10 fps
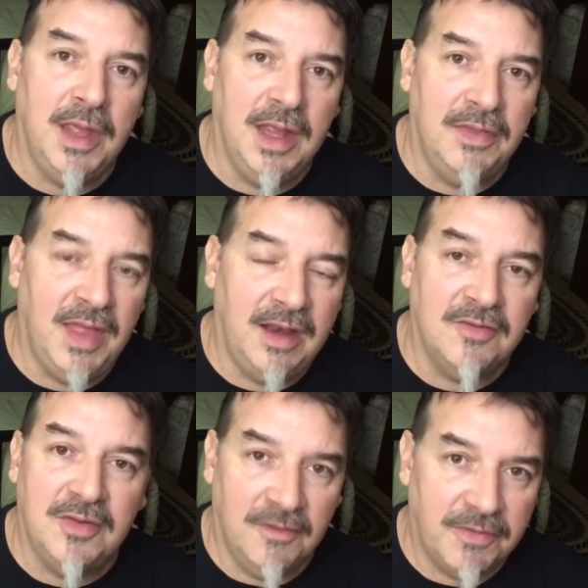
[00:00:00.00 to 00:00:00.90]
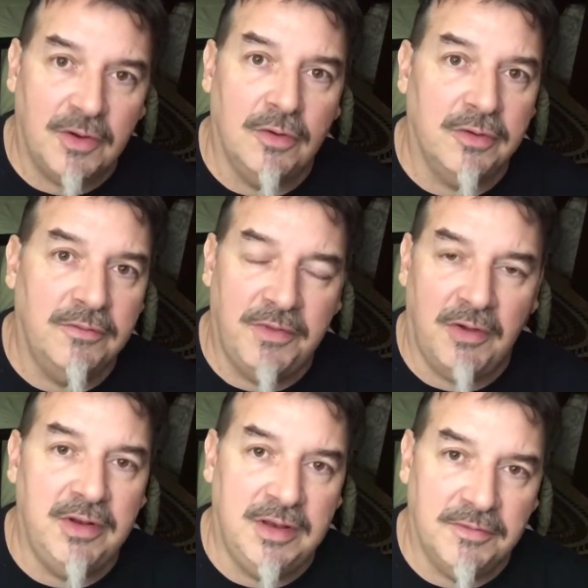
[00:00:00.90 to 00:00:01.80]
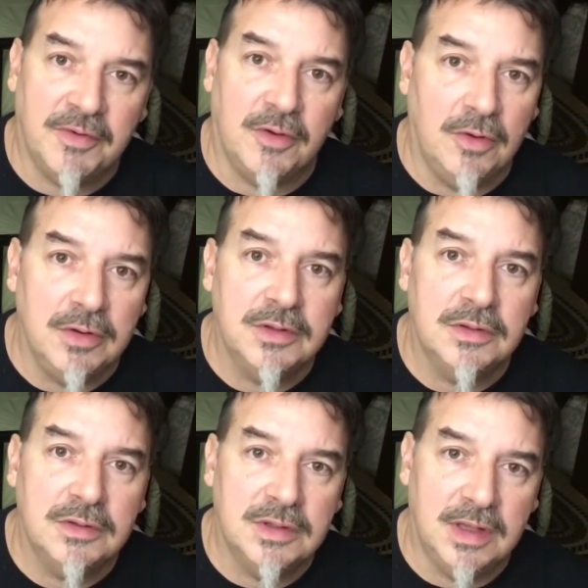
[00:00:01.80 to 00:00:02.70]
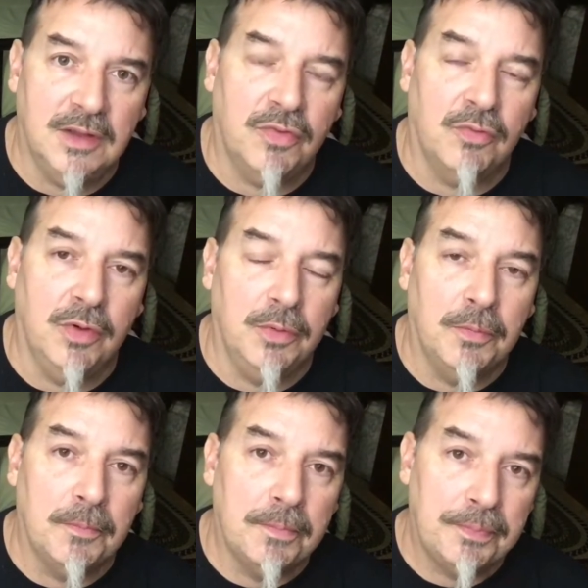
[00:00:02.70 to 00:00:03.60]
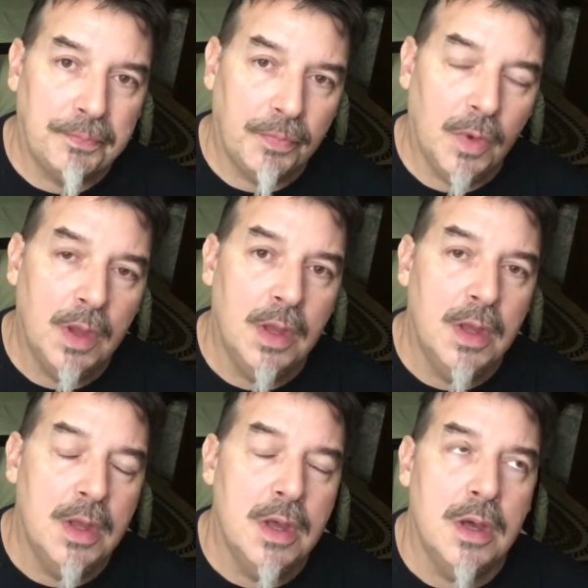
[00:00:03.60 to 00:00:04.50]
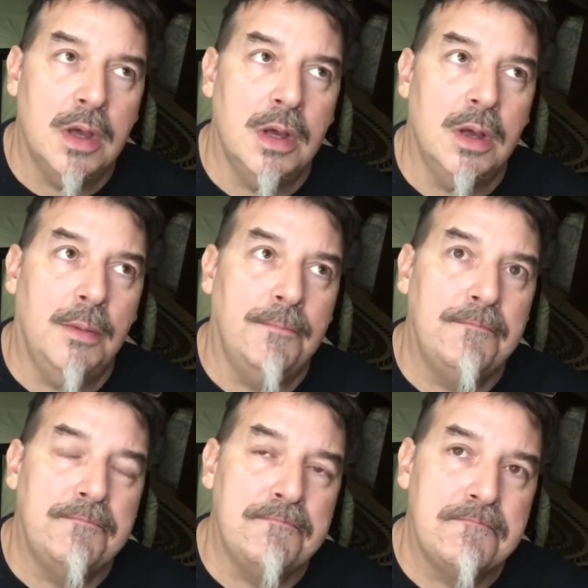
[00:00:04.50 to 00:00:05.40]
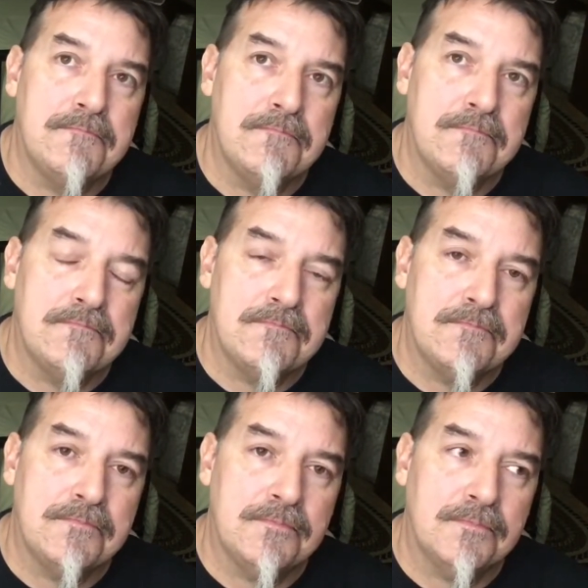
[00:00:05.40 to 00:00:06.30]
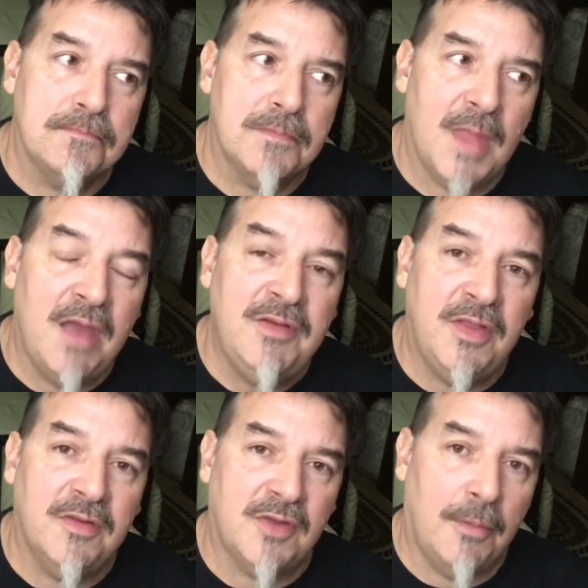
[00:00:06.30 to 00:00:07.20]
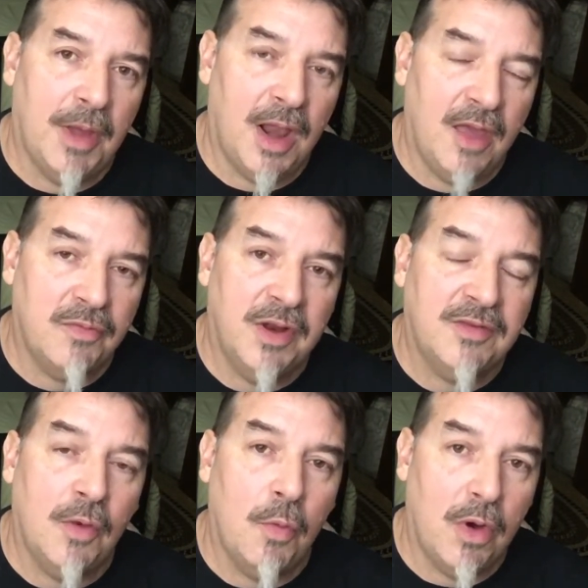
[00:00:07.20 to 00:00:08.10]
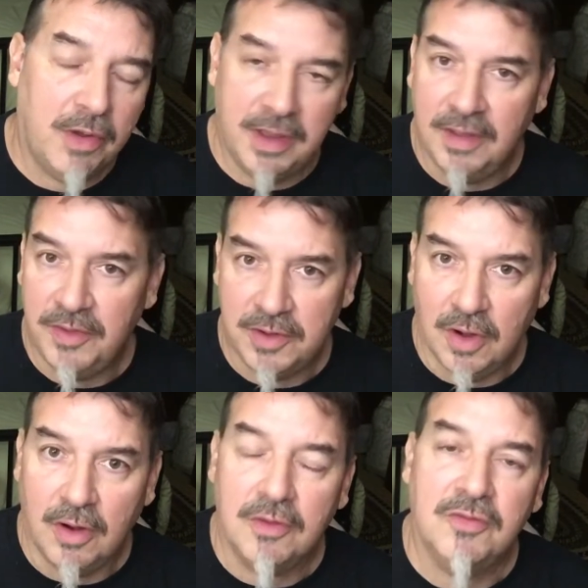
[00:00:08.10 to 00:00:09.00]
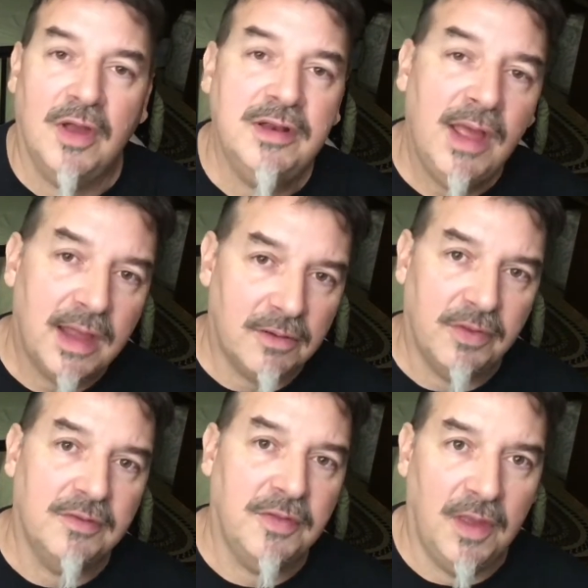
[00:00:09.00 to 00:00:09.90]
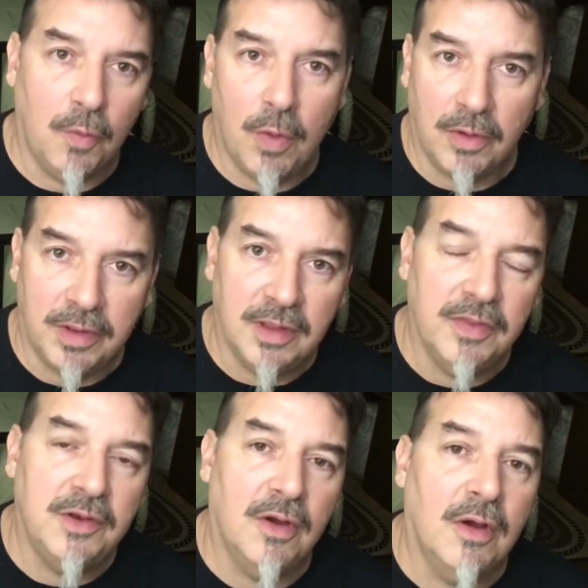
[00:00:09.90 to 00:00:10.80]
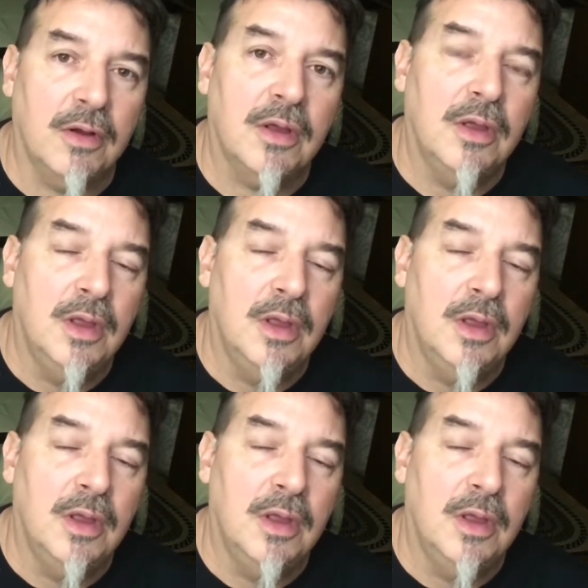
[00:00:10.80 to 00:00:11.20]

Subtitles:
And that is difficult, very difficult to get through. I've done this all my life when I say walking in the dark. So I titled this thing Walking in the Dark.